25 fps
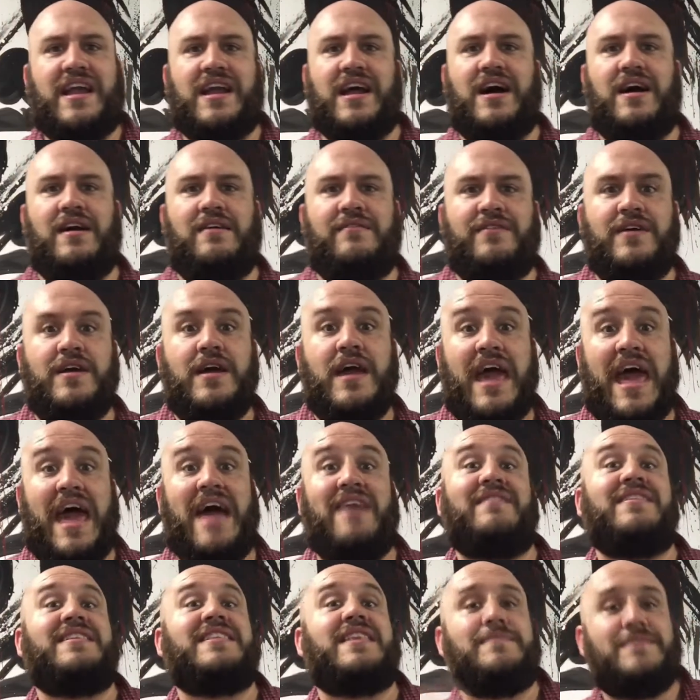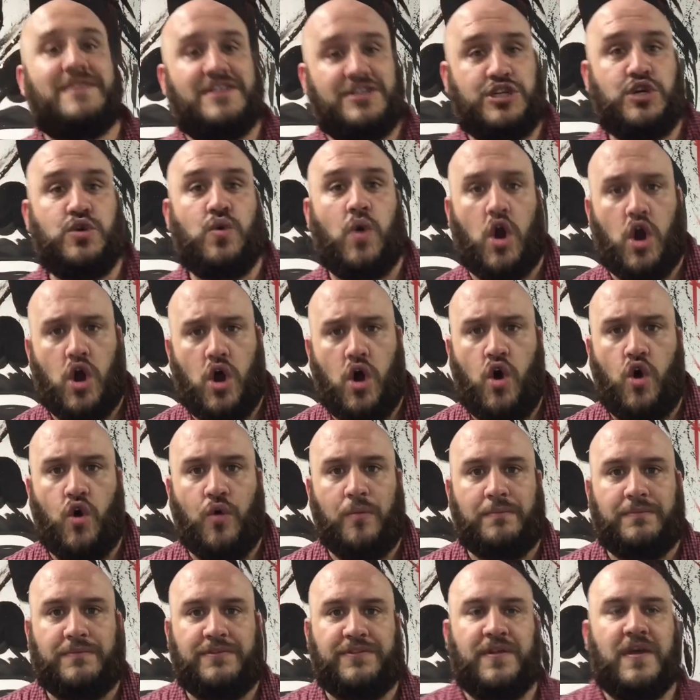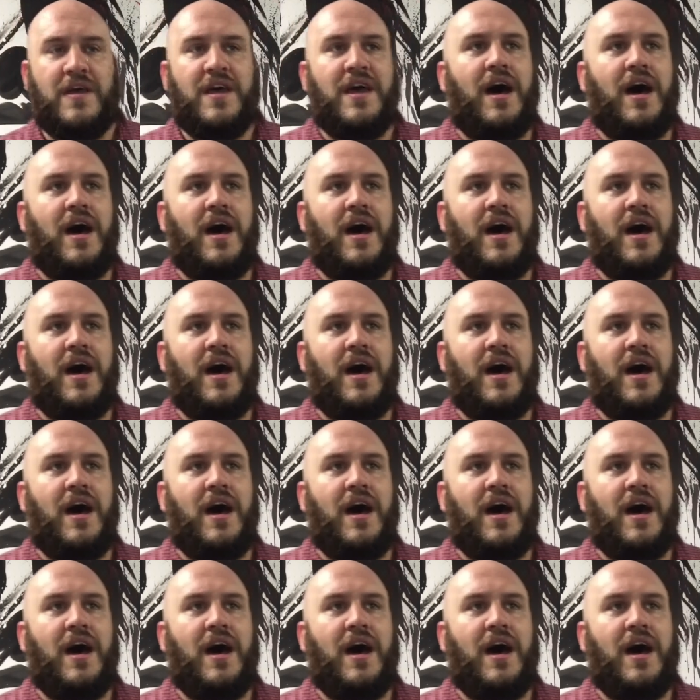of having them into our homes.